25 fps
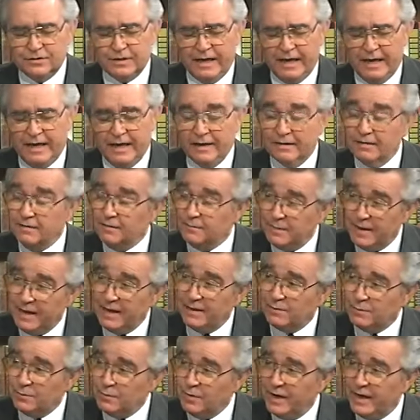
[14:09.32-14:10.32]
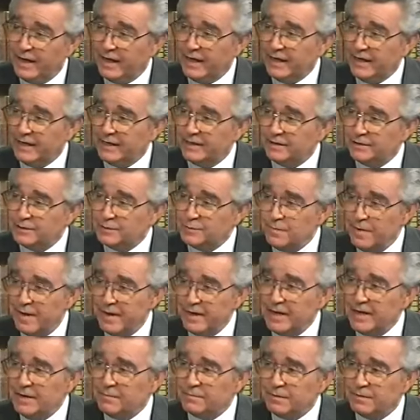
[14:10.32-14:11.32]
And by the way, it is
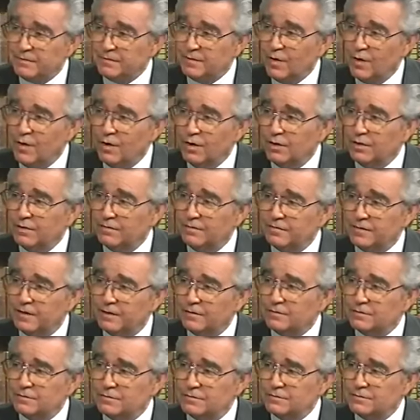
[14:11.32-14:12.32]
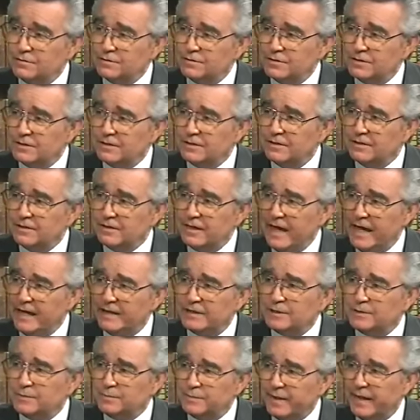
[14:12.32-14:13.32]
made up of all of those
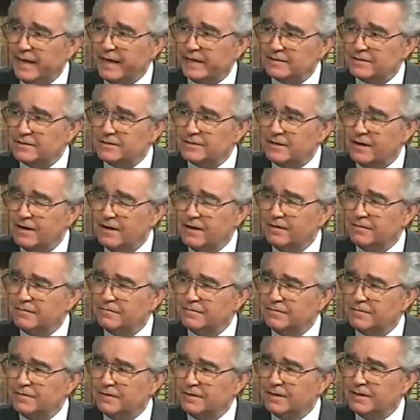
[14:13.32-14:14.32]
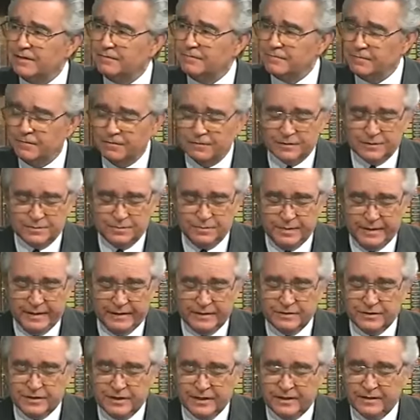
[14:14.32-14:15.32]
aspects of the first
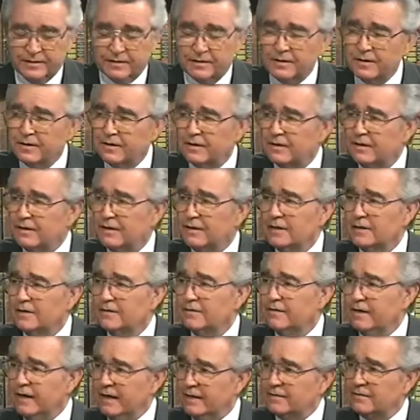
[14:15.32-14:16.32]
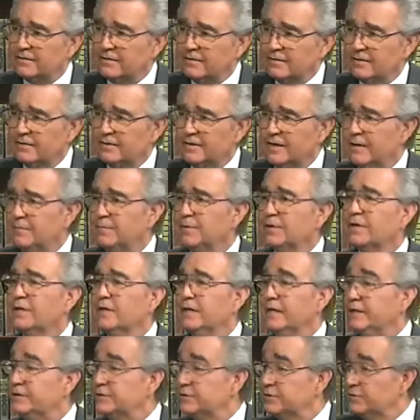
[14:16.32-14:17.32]
beast here that
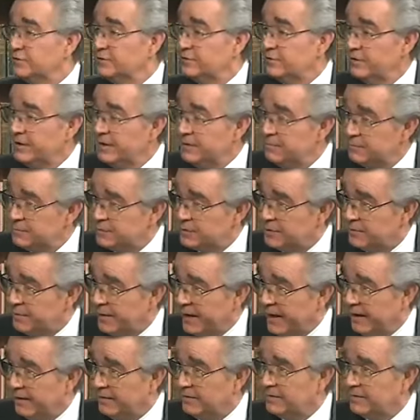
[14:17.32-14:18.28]
Nebuchadnezzar dreams about.